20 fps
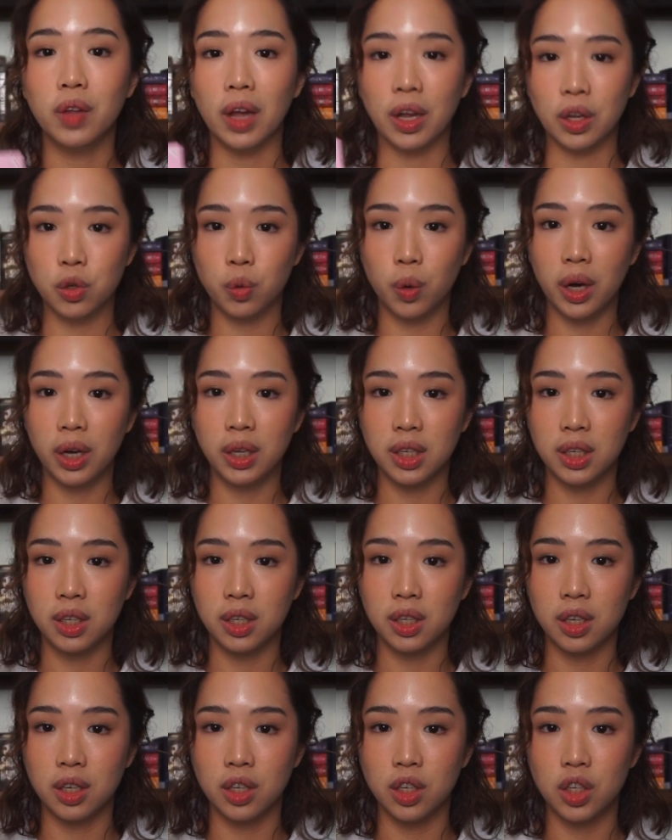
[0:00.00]
That's why
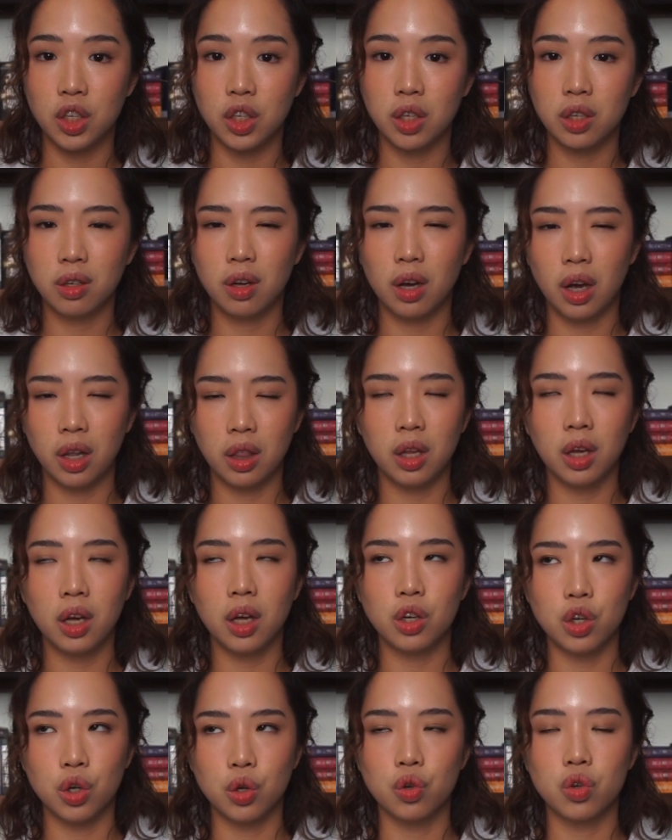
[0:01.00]
this is, I think,
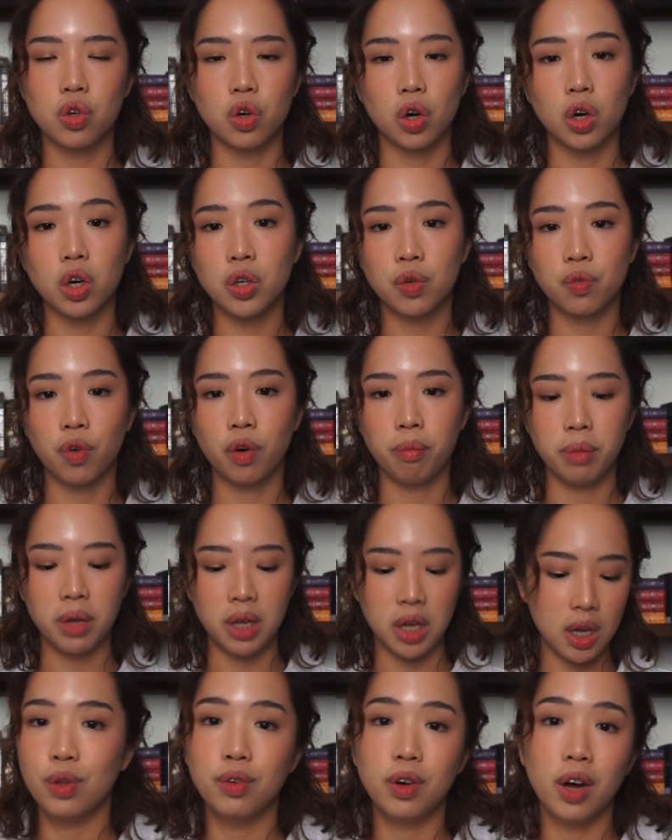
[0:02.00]
a 2 stars for
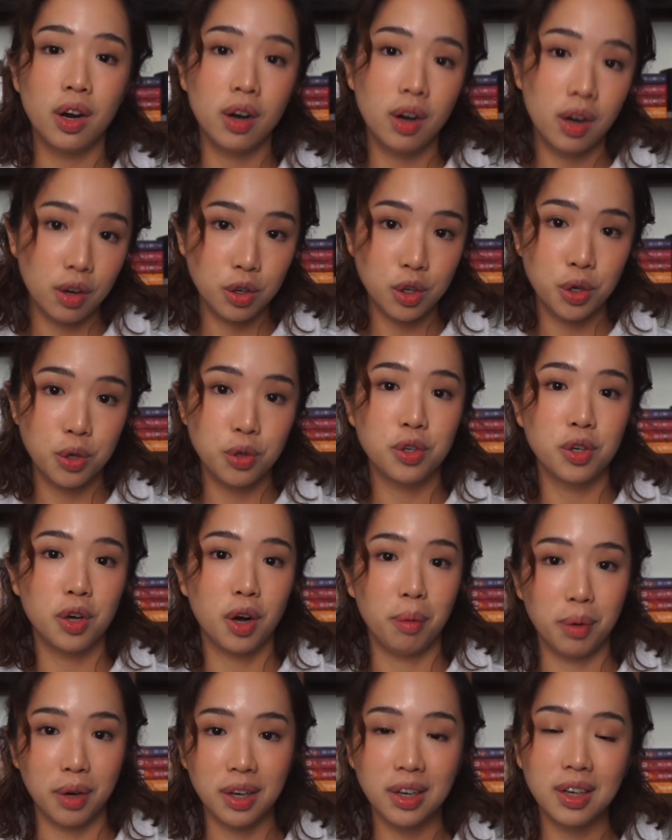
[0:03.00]
me. I've got another
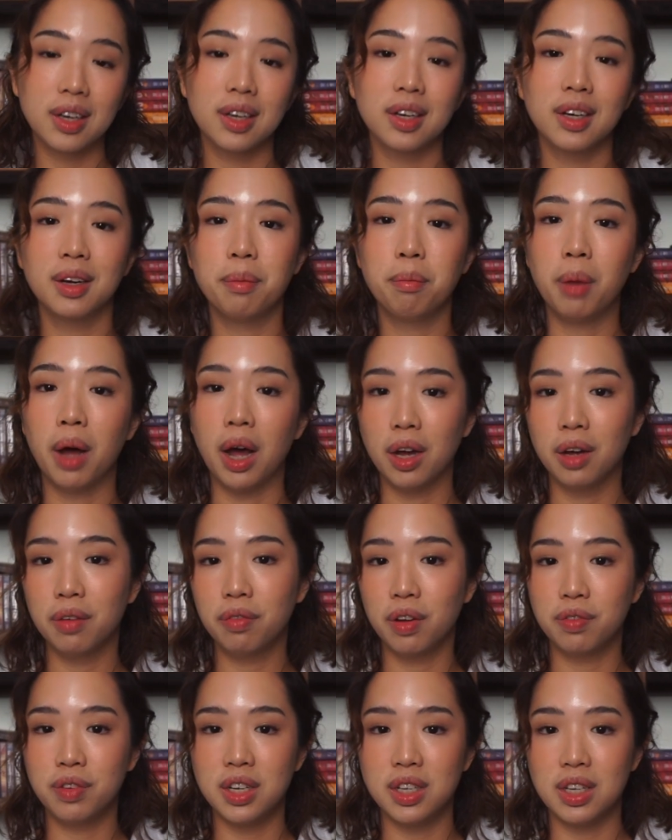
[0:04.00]
2-star book, Punk
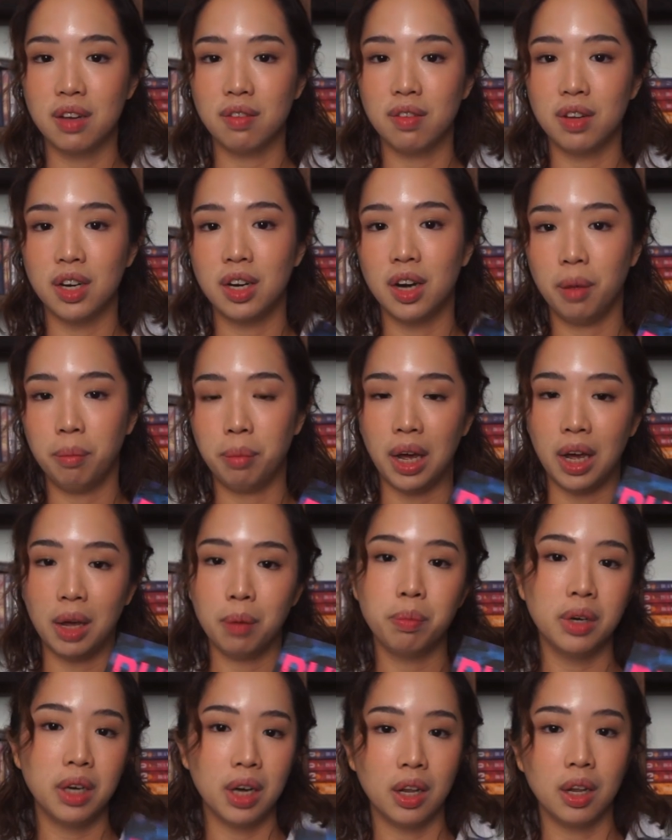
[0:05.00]
57 by
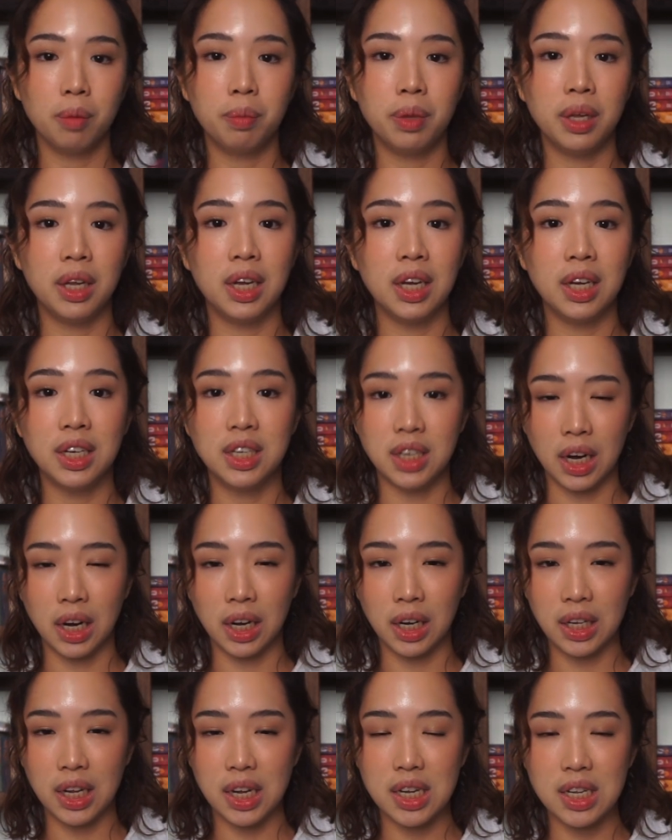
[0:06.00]
Penelope
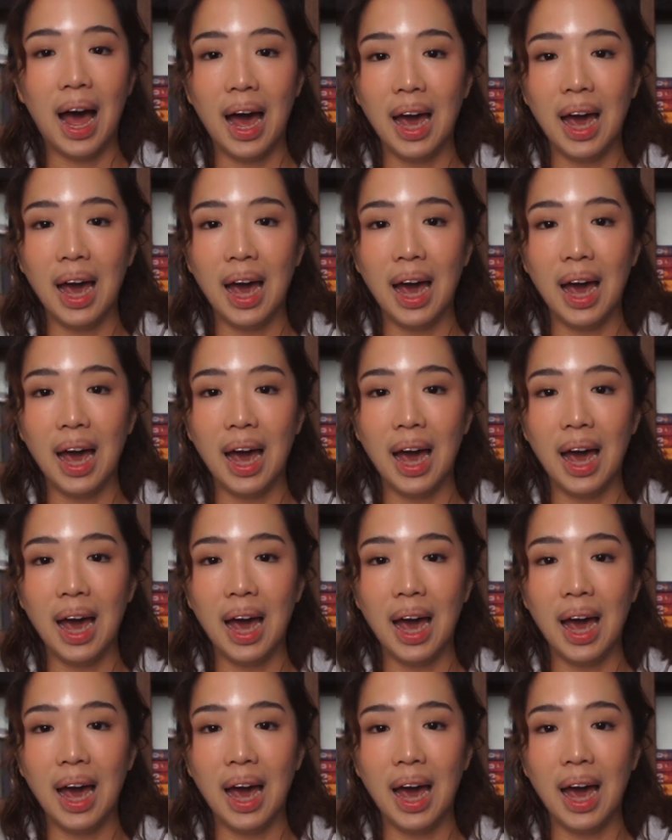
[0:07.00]
Douglas.